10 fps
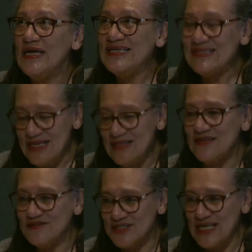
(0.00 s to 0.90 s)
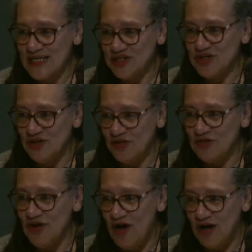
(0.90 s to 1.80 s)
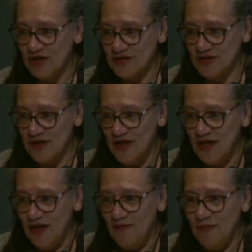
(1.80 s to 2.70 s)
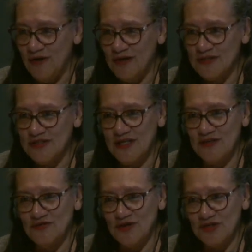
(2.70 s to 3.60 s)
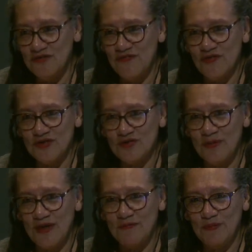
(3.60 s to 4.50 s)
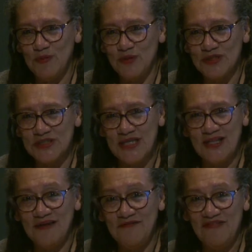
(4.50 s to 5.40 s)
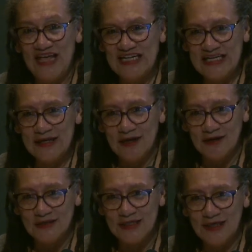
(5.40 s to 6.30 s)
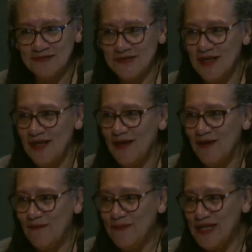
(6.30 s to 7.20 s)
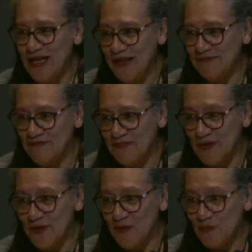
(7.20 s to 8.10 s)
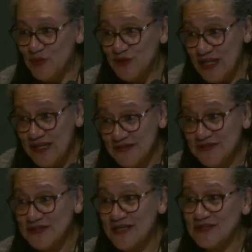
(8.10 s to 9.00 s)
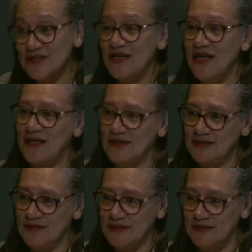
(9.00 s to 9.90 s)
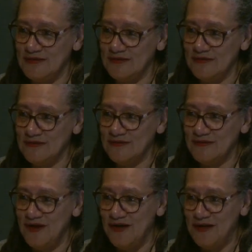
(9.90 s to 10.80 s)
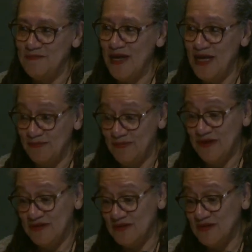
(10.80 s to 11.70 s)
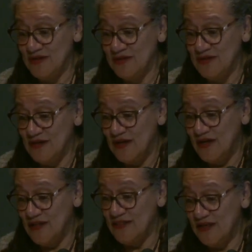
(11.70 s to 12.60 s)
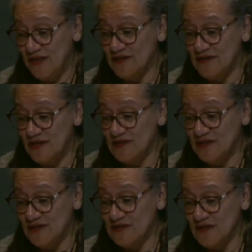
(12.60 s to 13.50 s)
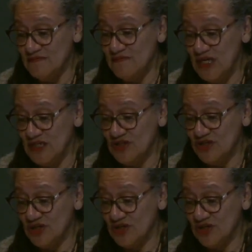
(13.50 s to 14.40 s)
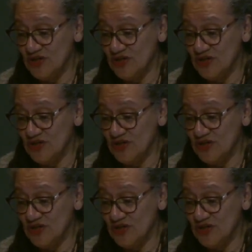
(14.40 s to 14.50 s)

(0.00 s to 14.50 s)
is intersectional thought. Whereas during the first wave we were still inventing ourselves, we have put intersectionality on the map, and I think that is a major